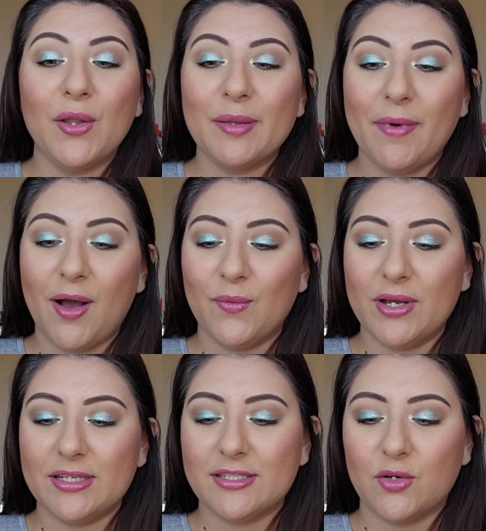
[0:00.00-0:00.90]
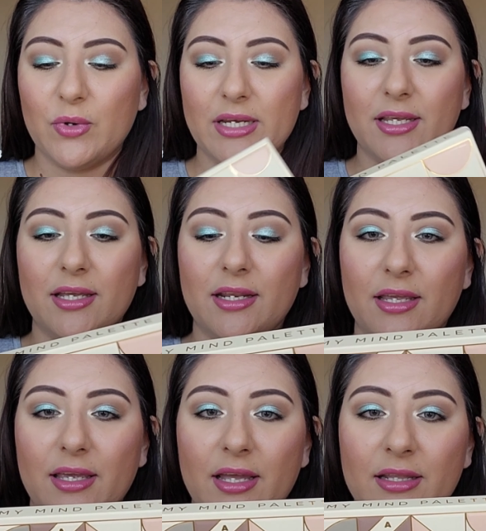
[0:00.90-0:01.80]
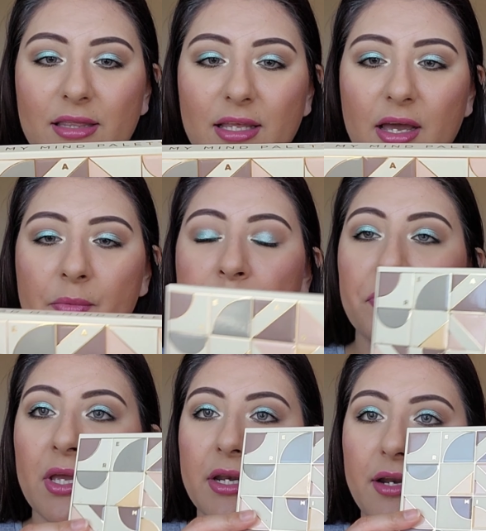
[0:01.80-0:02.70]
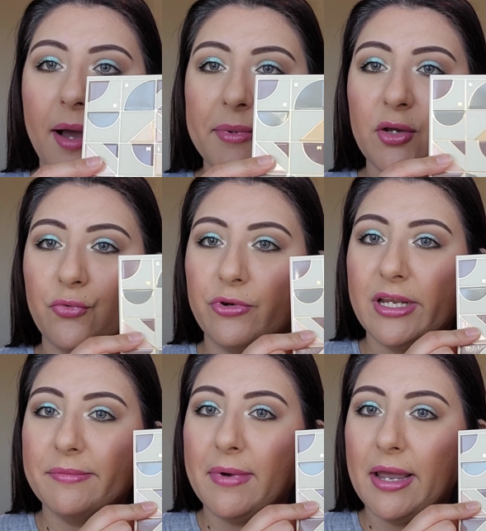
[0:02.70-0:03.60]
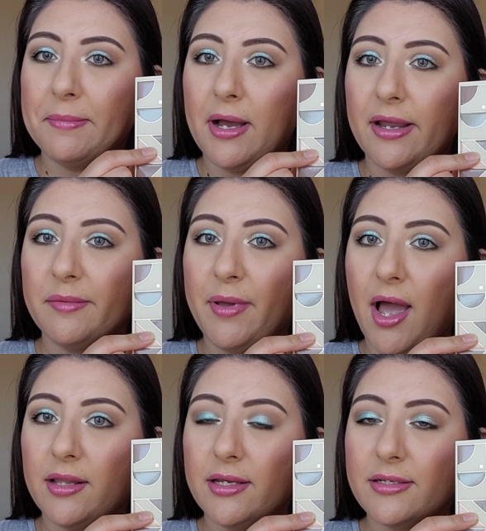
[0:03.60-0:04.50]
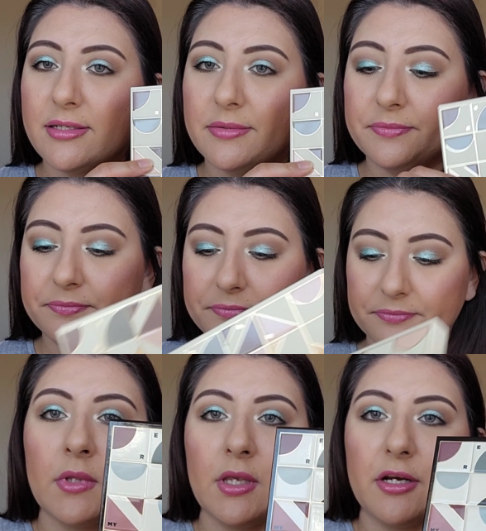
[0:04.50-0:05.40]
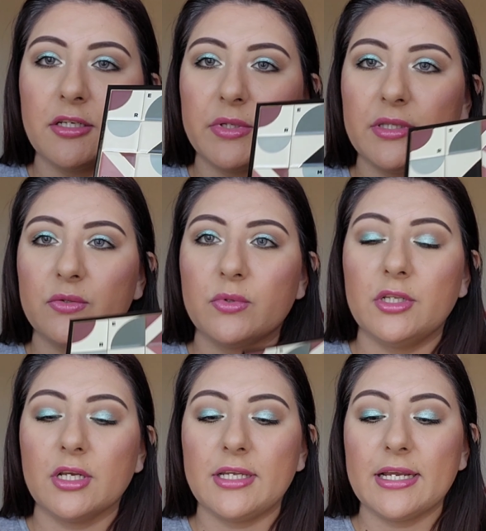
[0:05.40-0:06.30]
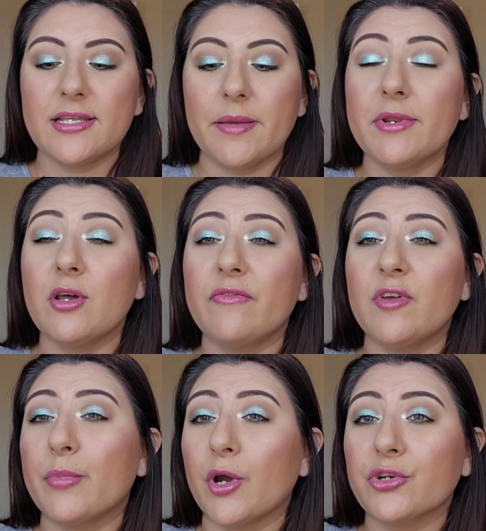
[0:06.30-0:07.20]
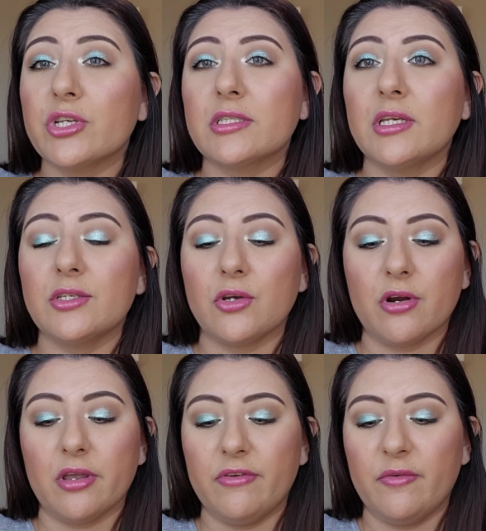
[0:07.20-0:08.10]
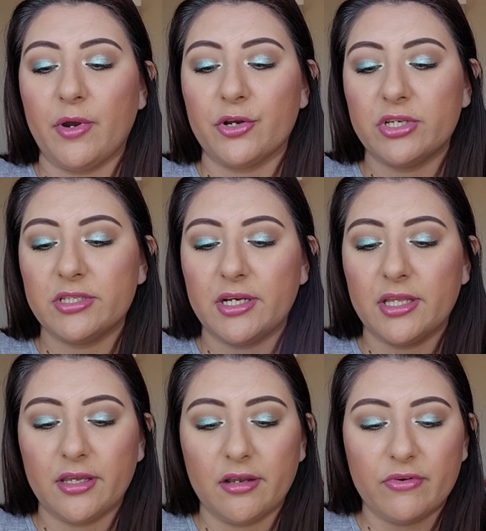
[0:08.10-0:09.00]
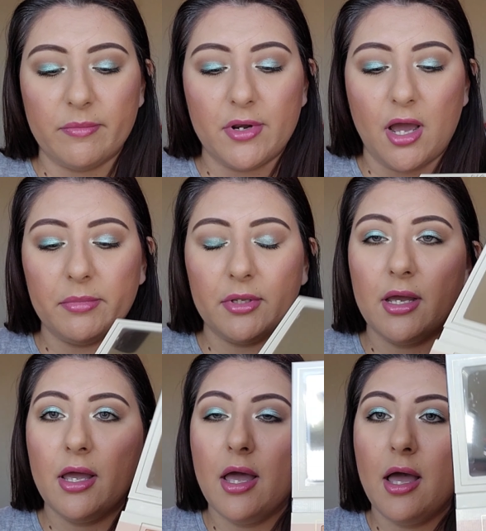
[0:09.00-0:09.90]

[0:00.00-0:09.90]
I only bought one, so we did get the Nabla Read My Mind palette. Here's what this one looks like. let me know if you purchased these or if you purchased anything from Nabla.